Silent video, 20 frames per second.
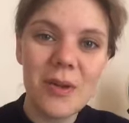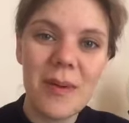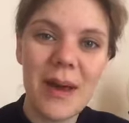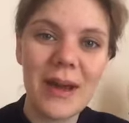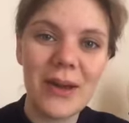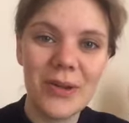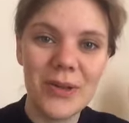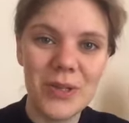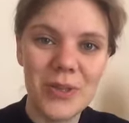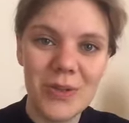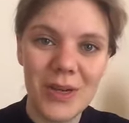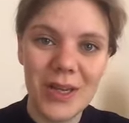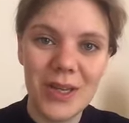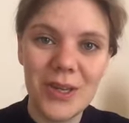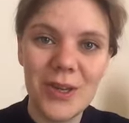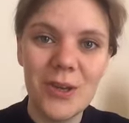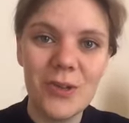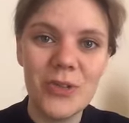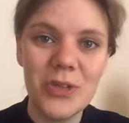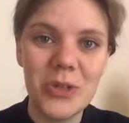back onto our
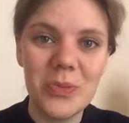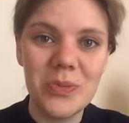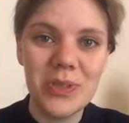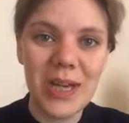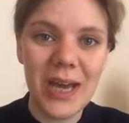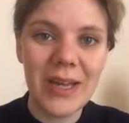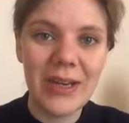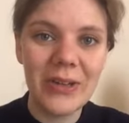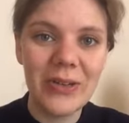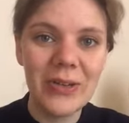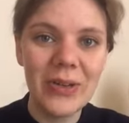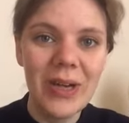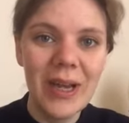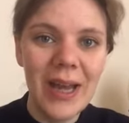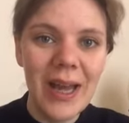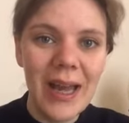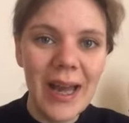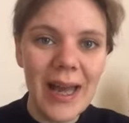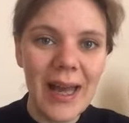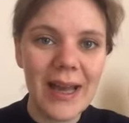YouTube channel
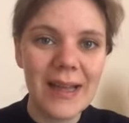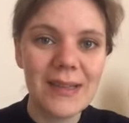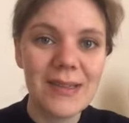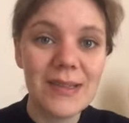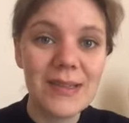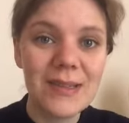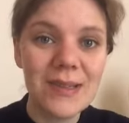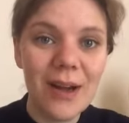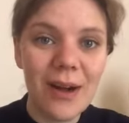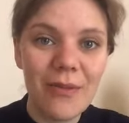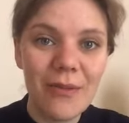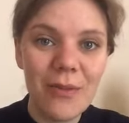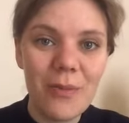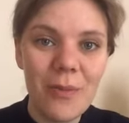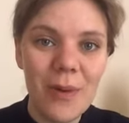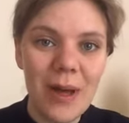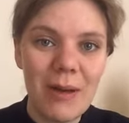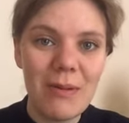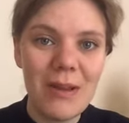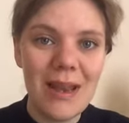and start from
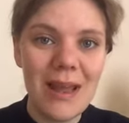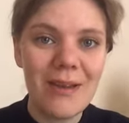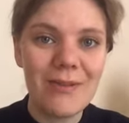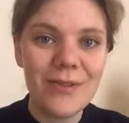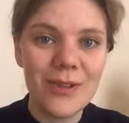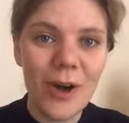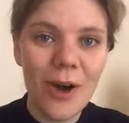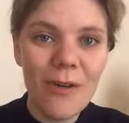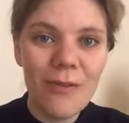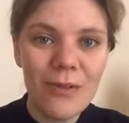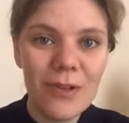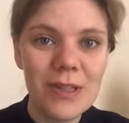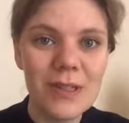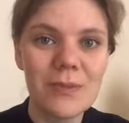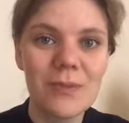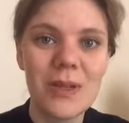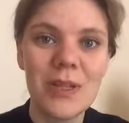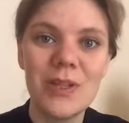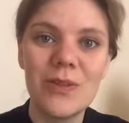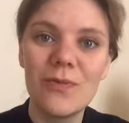where we left off because
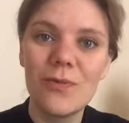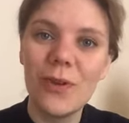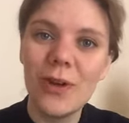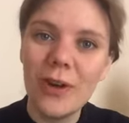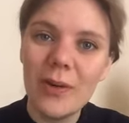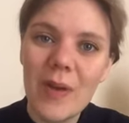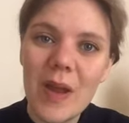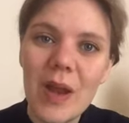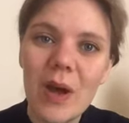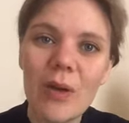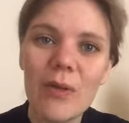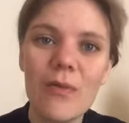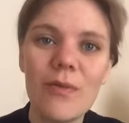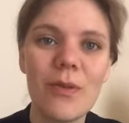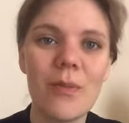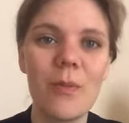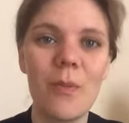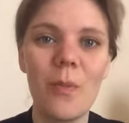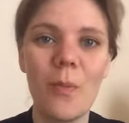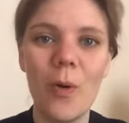we're following on
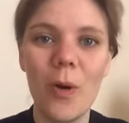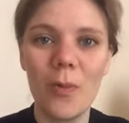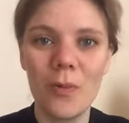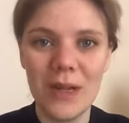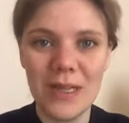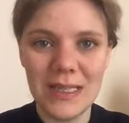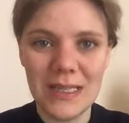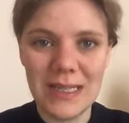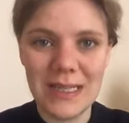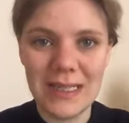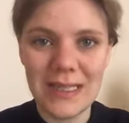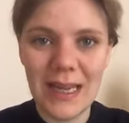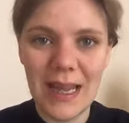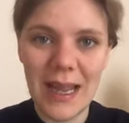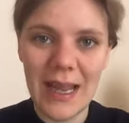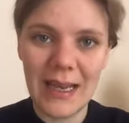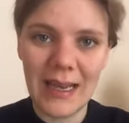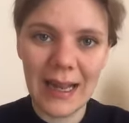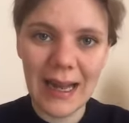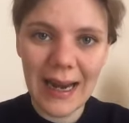from what we did
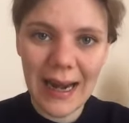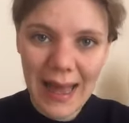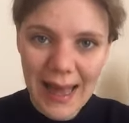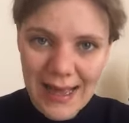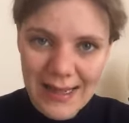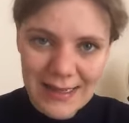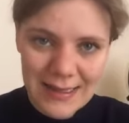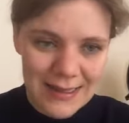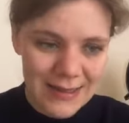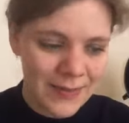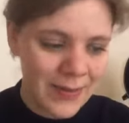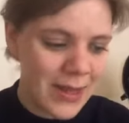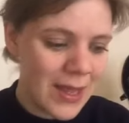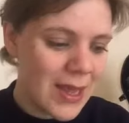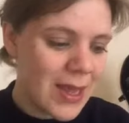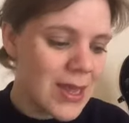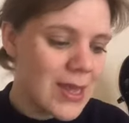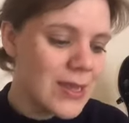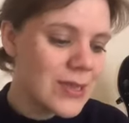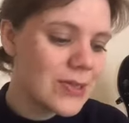in class.
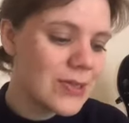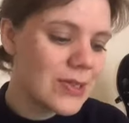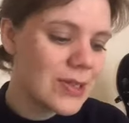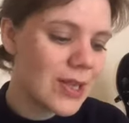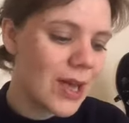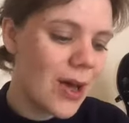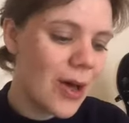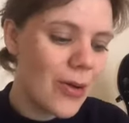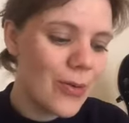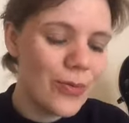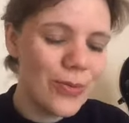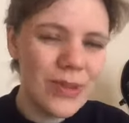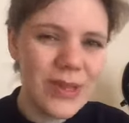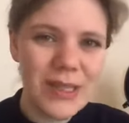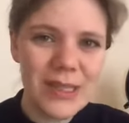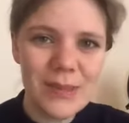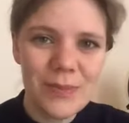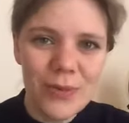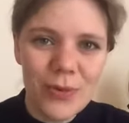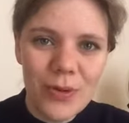So
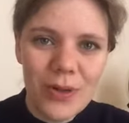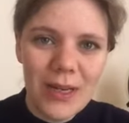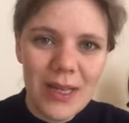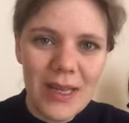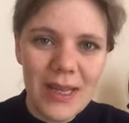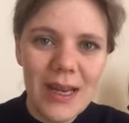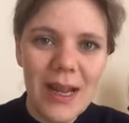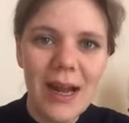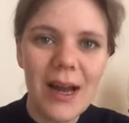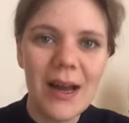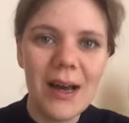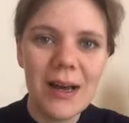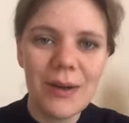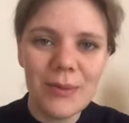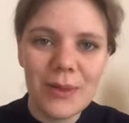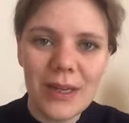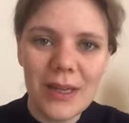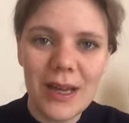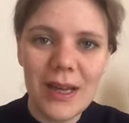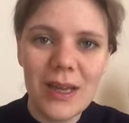this morning, I
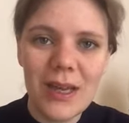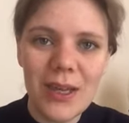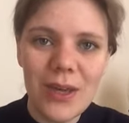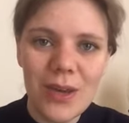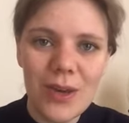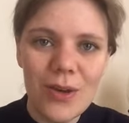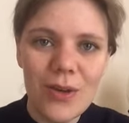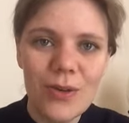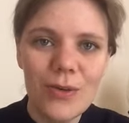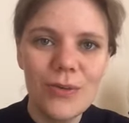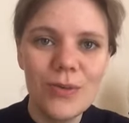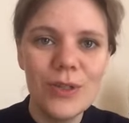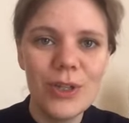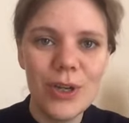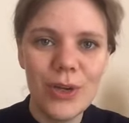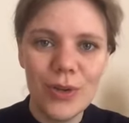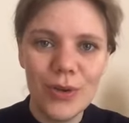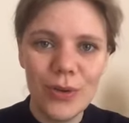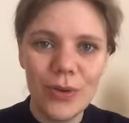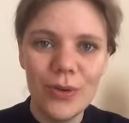would like you
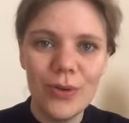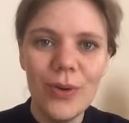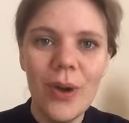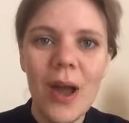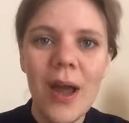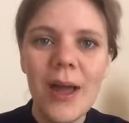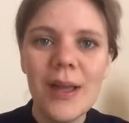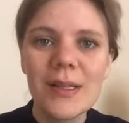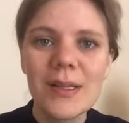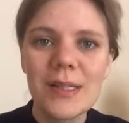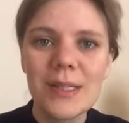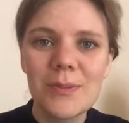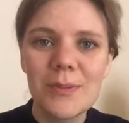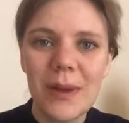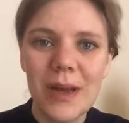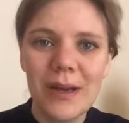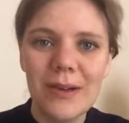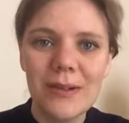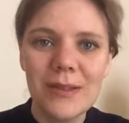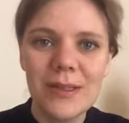to
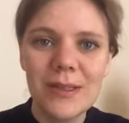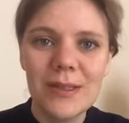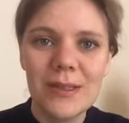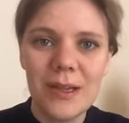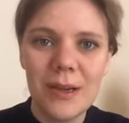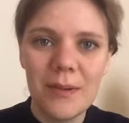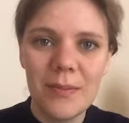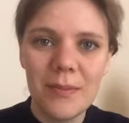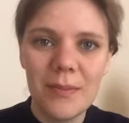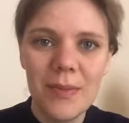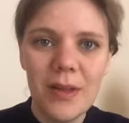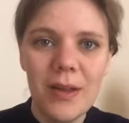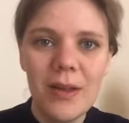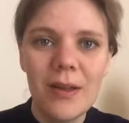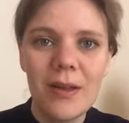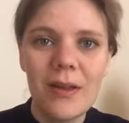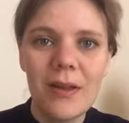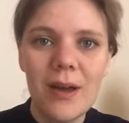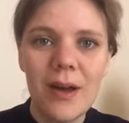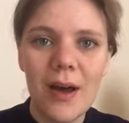spell some
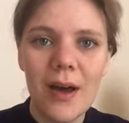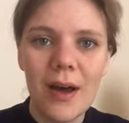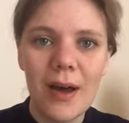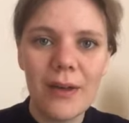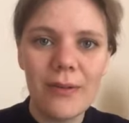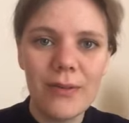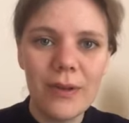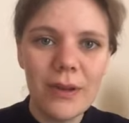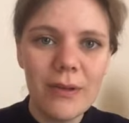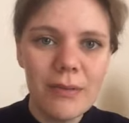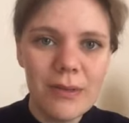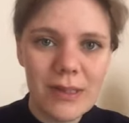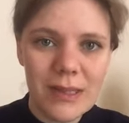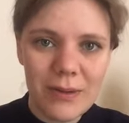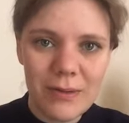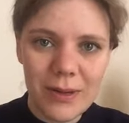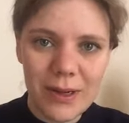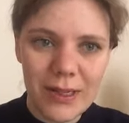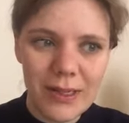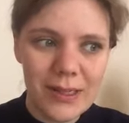high frequency
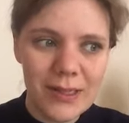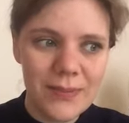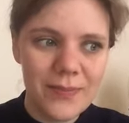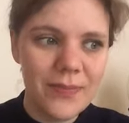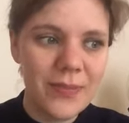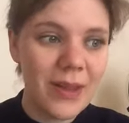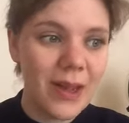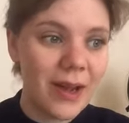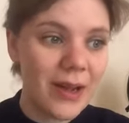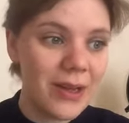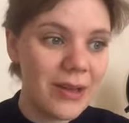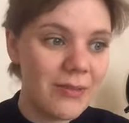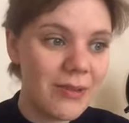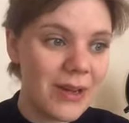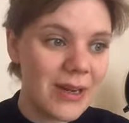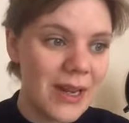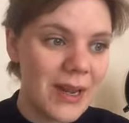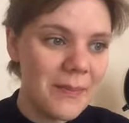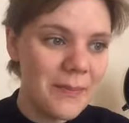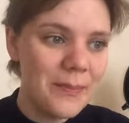words. Are you
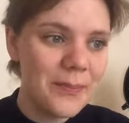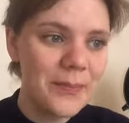ready?